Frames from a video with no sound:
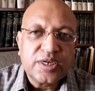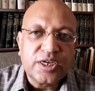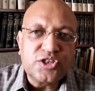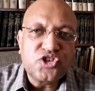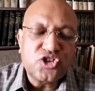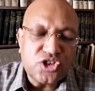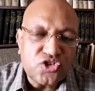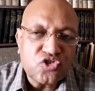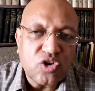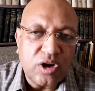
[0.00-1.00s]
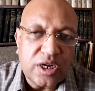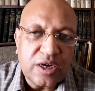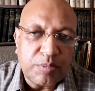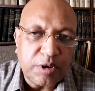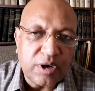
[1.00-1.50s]
History is calling
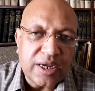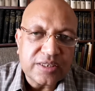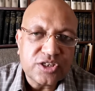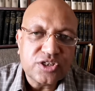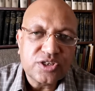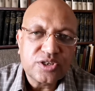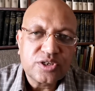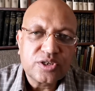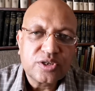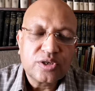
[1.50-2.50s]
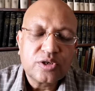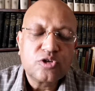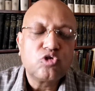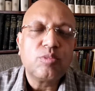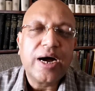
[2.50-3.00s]
upon us
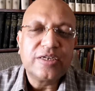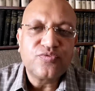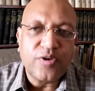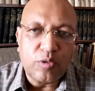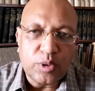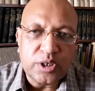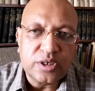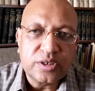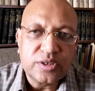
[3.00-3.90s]
to march forward,